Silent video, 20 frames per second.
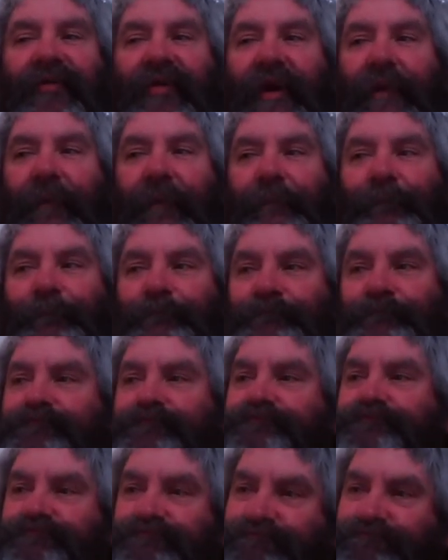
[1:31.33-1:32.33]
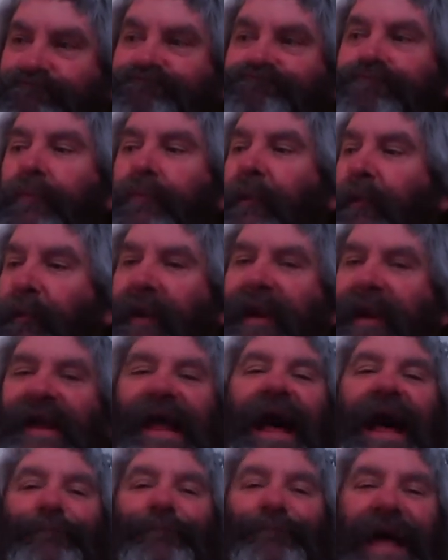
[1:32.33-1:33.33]
and when he
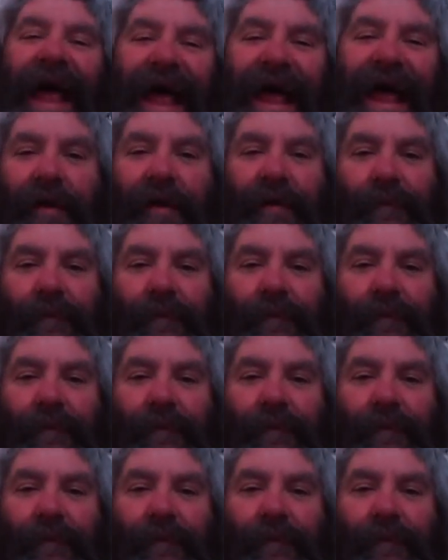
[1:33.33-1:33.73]
got back,